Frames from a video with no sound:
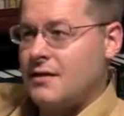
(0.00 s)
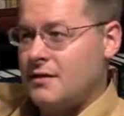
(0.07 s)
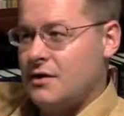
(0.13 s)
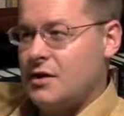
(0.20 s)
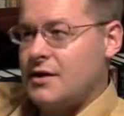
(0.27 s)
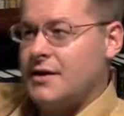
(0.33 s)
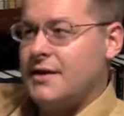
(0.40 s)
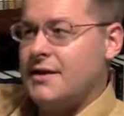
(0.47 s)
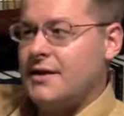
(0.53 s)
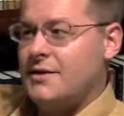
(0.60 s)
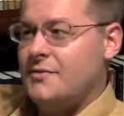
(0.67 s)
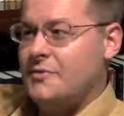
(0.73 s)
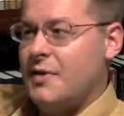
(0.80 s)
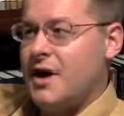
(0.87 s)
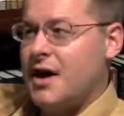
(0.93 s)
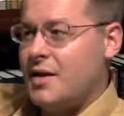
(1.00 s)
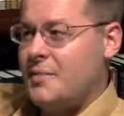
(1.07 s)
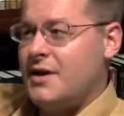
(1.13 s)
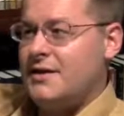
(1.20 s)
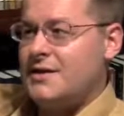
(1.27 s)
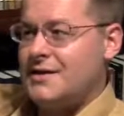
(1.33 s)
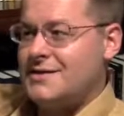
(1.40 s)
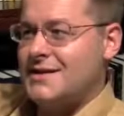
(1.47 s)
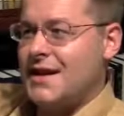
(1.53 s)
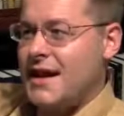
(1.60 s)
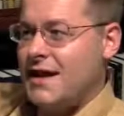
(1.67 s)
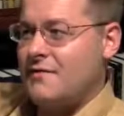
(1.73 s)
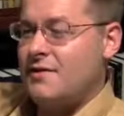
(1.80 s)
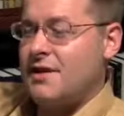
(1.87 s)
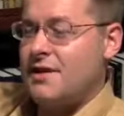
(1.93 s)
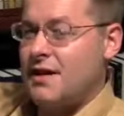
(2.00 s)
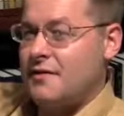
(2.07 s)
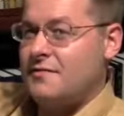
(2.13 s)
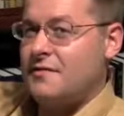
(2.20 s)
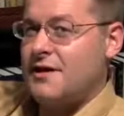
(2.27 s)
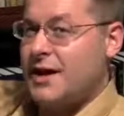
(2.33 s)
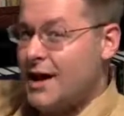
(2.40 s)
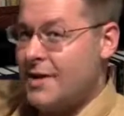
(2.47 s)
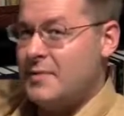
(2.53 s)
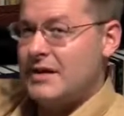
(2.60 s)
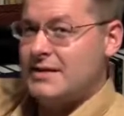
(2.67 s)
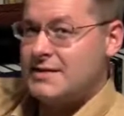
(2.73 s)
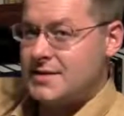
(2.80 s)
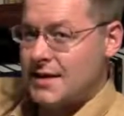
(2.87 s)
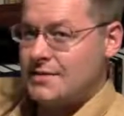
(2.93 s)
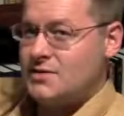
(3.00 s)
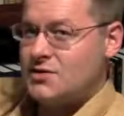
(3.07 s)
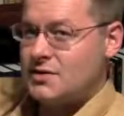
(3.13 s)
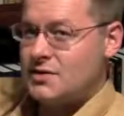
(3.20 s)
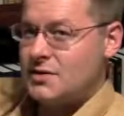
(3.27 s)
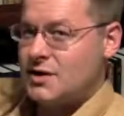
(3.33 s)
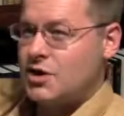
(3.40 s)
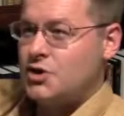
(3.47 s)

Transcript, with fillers: Look, if Muhammad doesn't have enough common sense